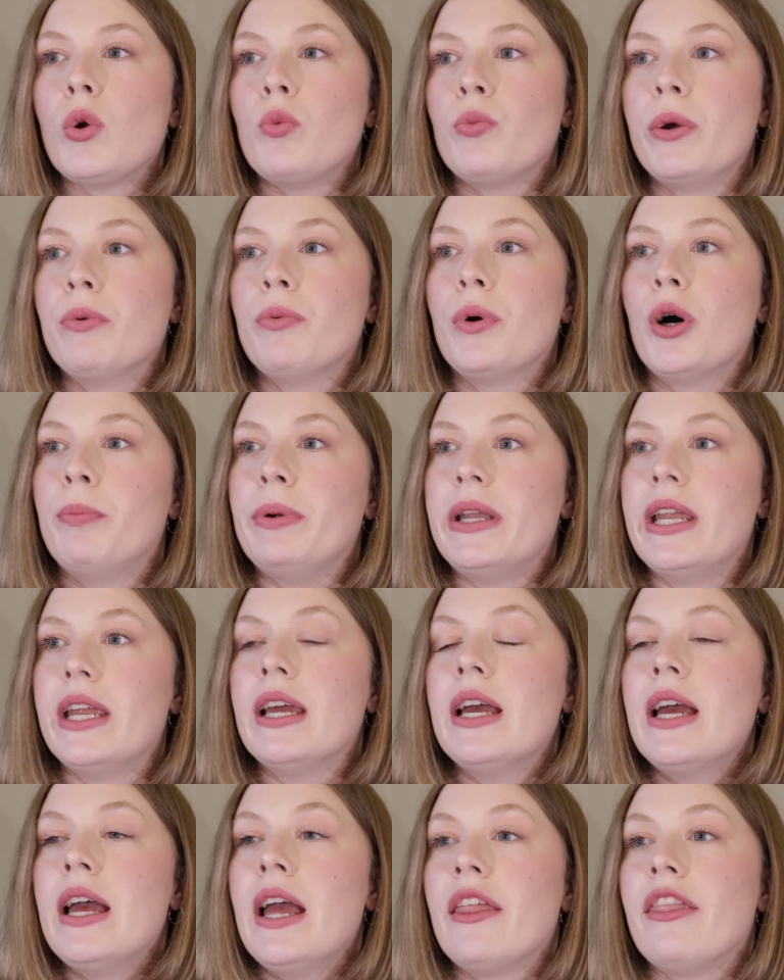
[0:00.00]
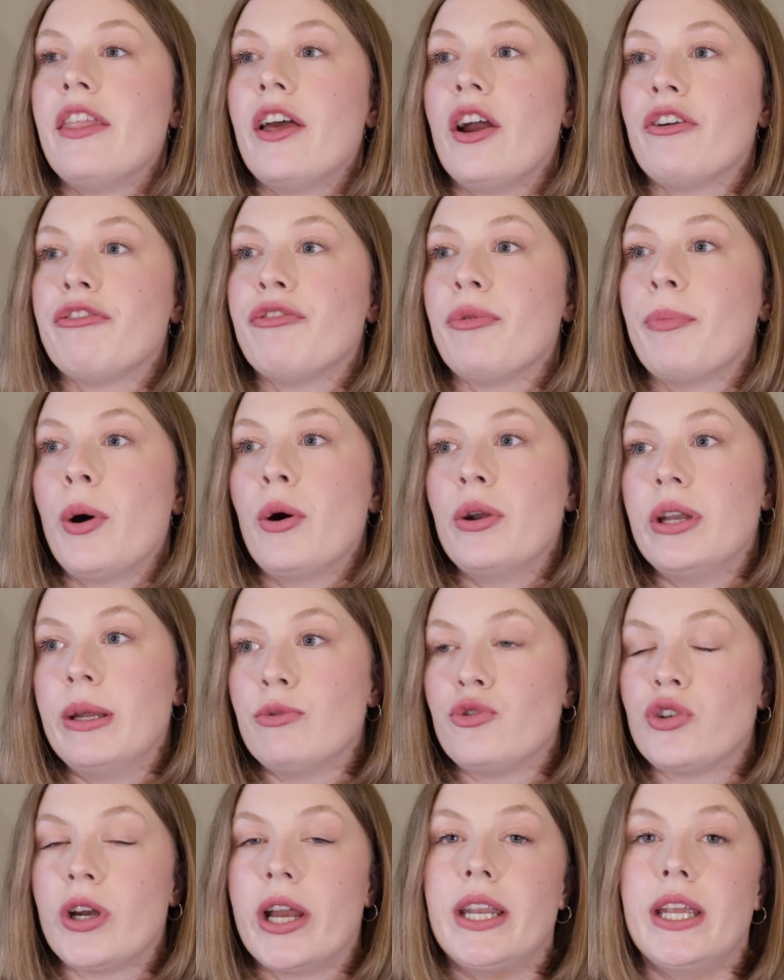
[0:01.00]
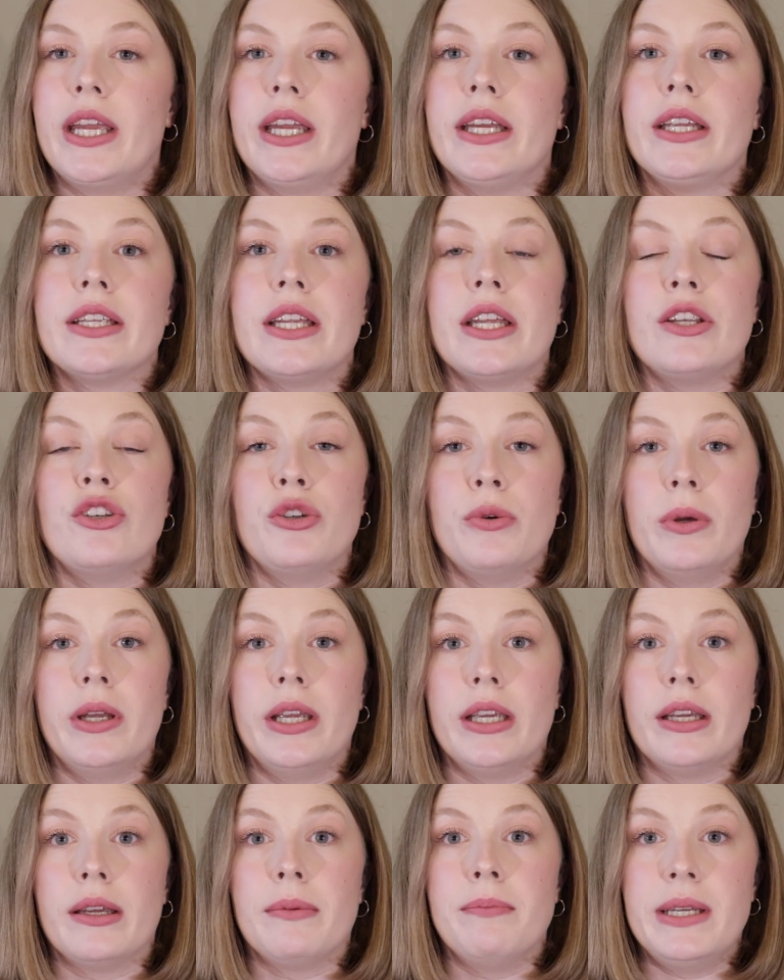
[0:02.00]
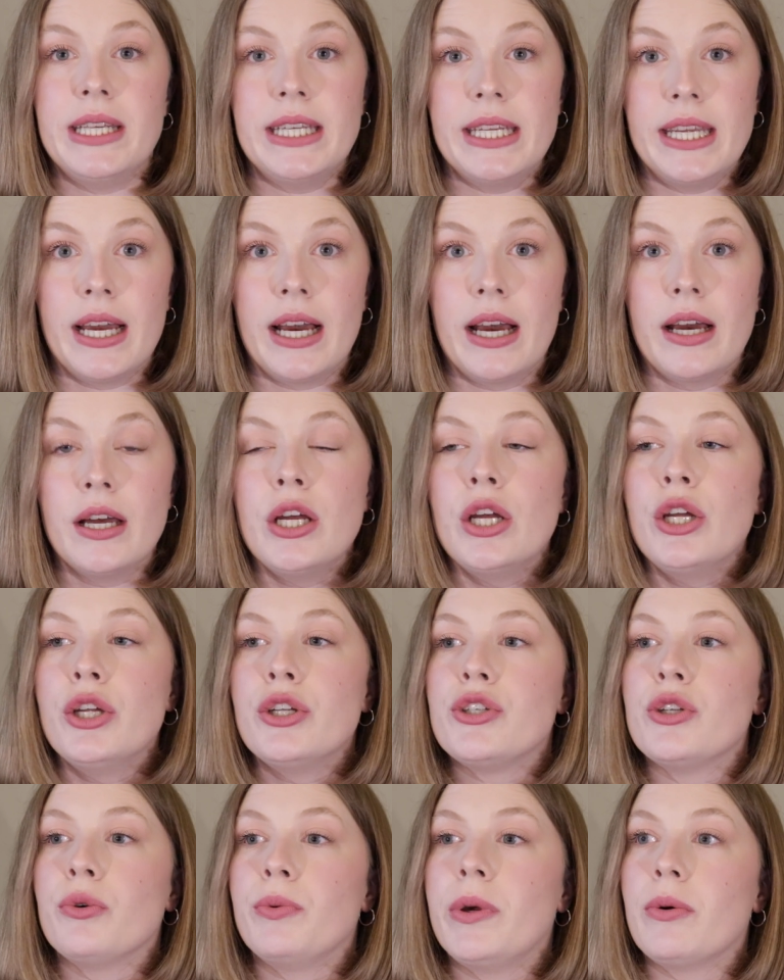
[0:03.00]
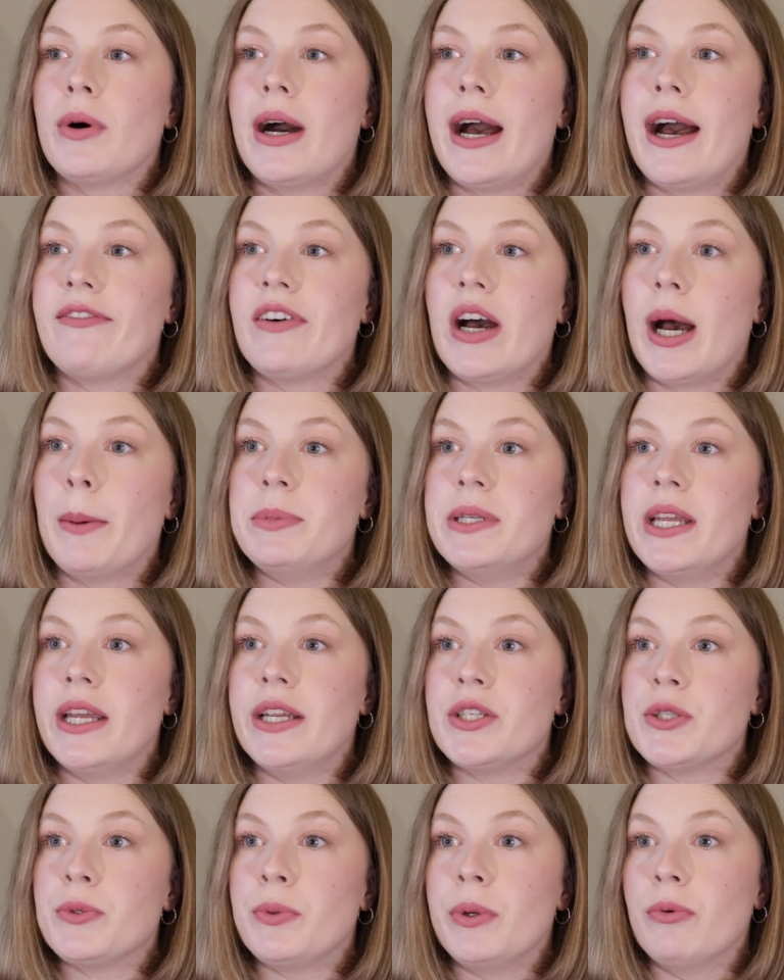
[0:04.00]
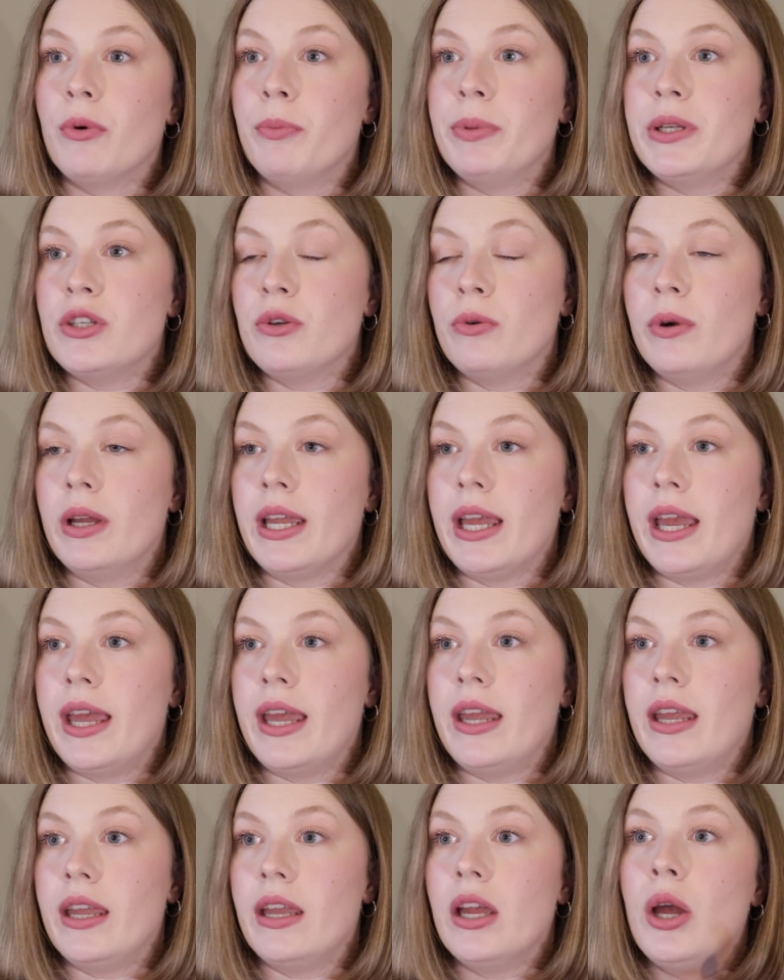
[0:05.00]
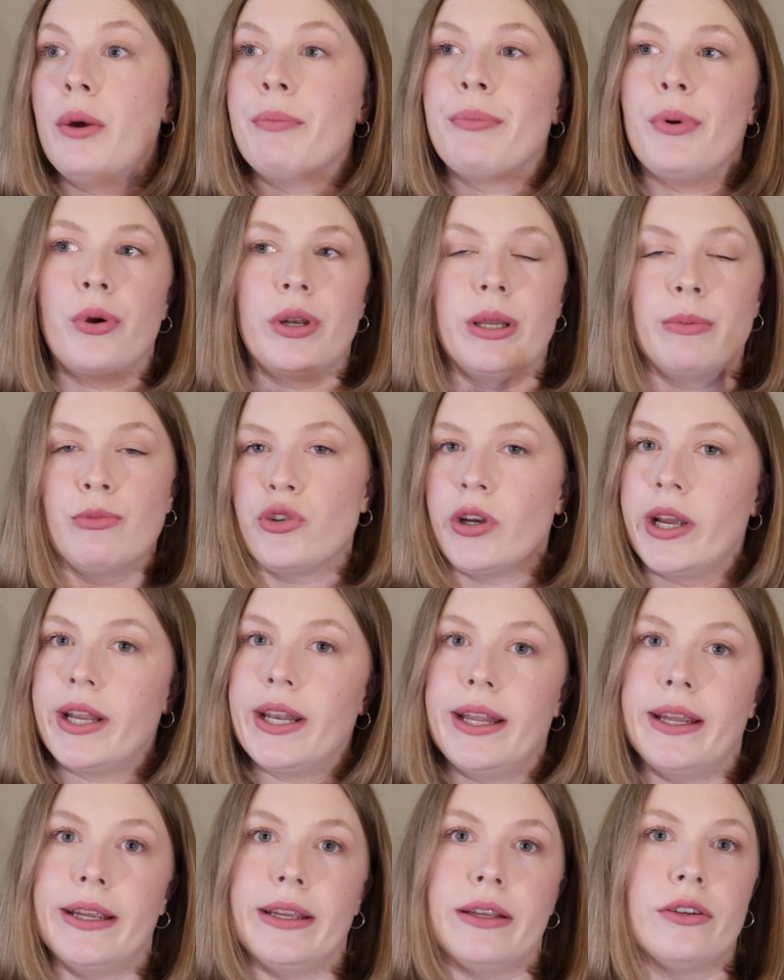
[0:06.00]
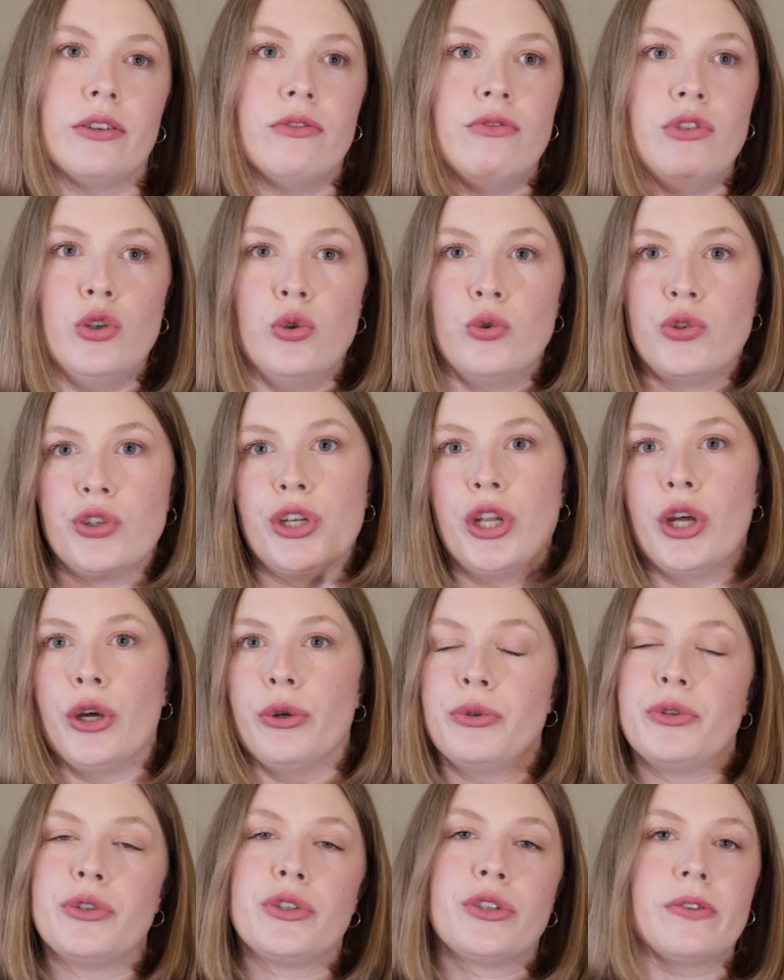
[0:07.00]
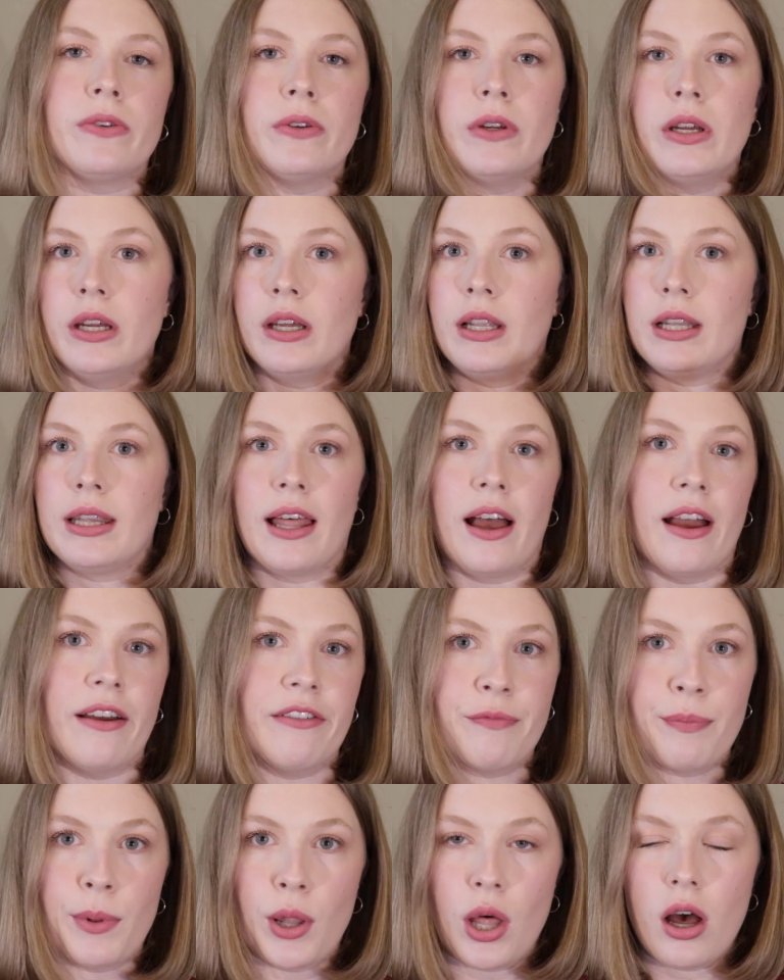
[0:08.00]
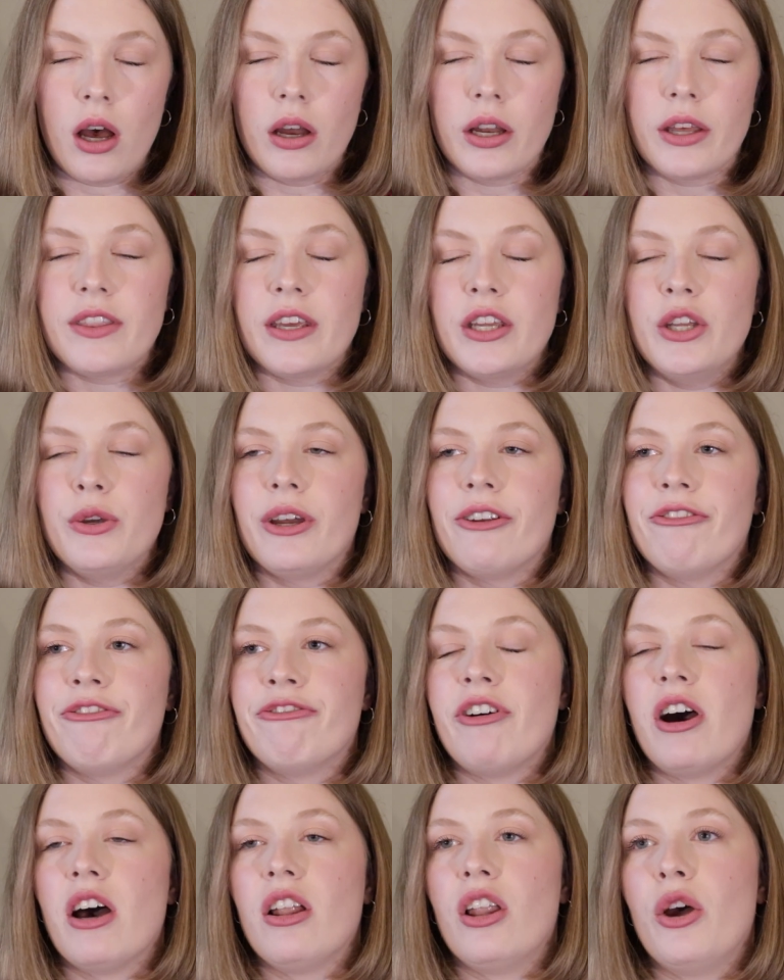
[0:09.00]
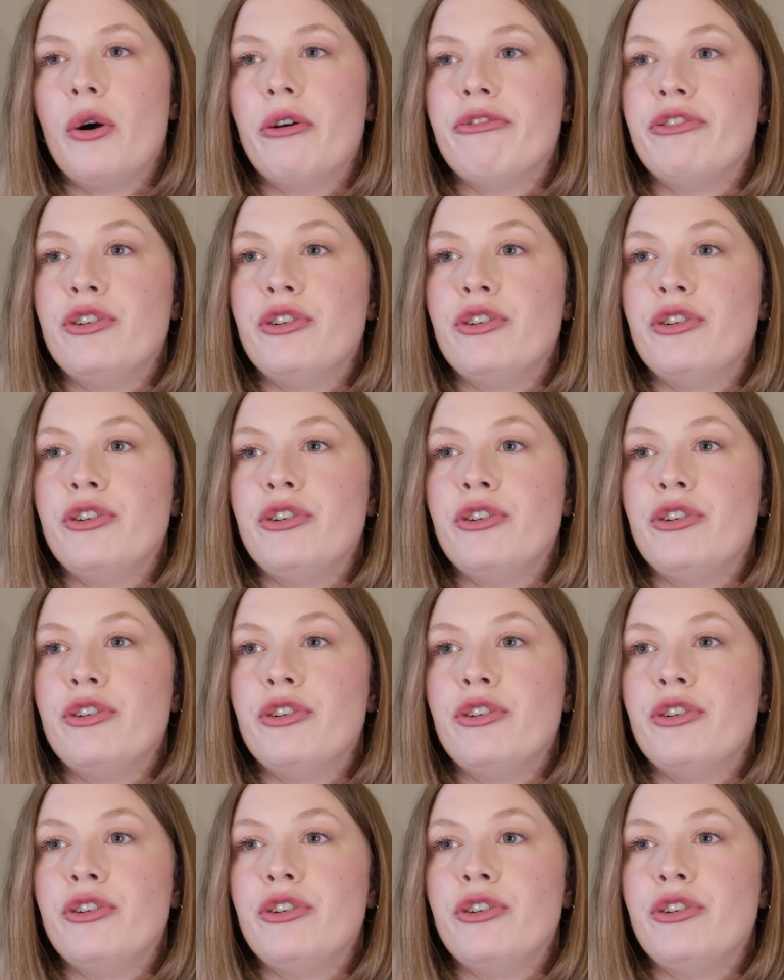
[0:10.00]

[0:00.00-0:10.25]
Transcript: We will be there for podium training and doing media. So we will have updates. We will be doing a podium training news and notes live blog that you can follow